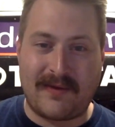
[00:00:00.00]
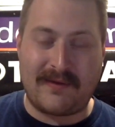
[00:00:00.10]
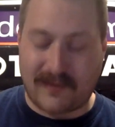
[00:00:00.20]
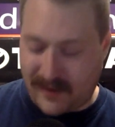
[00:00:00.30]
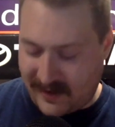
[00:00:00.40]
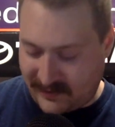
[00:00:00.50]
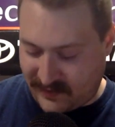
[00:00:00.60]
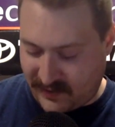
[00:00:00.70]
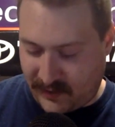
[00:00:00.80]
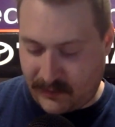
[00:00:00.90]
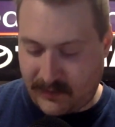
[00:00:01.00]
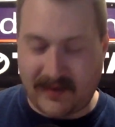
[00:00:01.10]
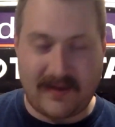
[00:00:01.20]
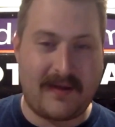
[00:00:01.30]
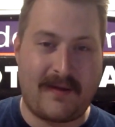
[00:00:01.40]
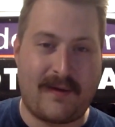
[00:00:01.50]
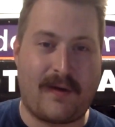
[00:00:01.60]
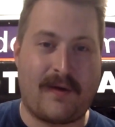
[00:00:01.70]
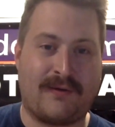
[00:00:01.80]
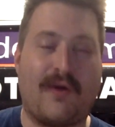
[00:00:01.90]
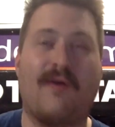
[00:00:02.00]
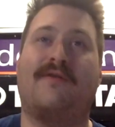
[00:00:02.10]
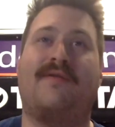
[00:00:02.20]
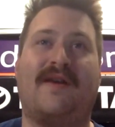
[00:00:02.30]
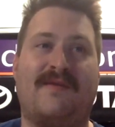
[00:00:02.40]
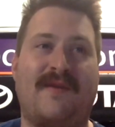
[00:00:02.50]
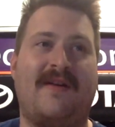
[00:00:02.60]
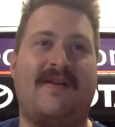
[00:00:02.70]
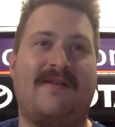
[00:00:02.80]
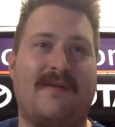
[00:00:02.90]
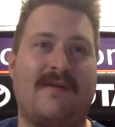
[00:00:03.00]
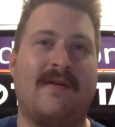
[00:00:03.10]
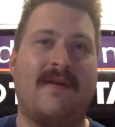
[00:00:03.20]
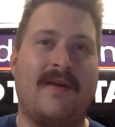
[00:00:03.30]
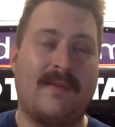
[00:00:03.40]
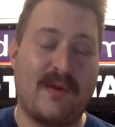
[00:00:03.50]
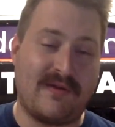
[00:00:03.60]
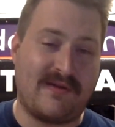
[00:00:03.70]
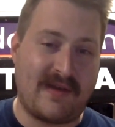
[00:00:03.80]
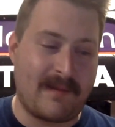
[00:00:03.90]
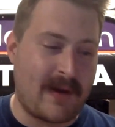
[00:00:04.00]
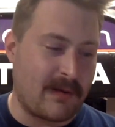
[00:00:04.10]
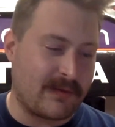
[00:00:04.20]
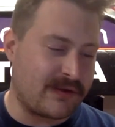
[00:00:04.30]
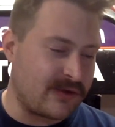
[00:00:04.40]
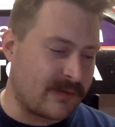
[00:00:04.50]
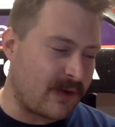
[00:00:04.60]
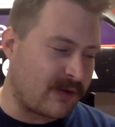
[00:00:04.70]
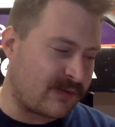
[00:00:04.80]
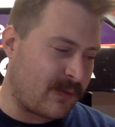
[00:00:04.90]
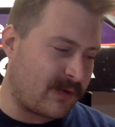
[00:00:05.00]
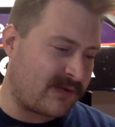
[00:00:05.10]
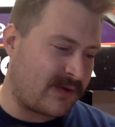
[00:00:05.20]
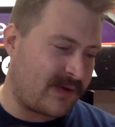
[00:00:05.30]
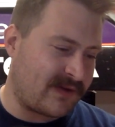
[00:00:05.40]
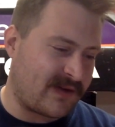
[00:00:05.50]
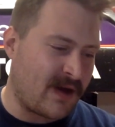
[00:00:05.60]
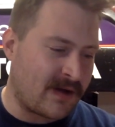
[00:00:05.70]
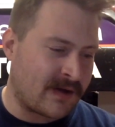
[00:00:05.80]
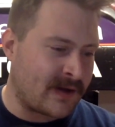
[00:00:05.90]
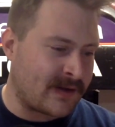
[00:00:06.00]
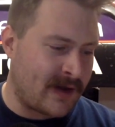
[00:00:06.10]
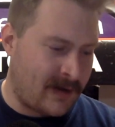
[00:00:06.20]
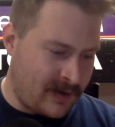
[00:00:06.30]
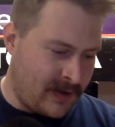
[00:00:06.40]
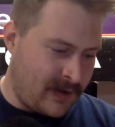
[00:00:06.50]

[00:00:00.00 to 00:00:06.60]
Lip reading: These are guys that, are stars of the Xfinity series, especially Sam Mayer with Junior Motorsports. He's a young gun there.